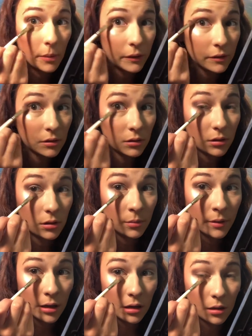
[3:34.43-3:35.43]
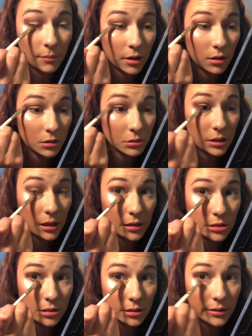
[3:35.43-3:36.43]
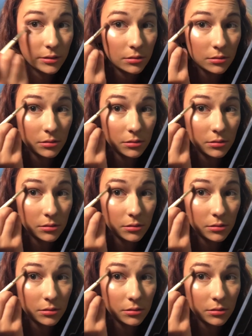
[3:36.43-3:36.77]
putting a little bit on my lower lash line.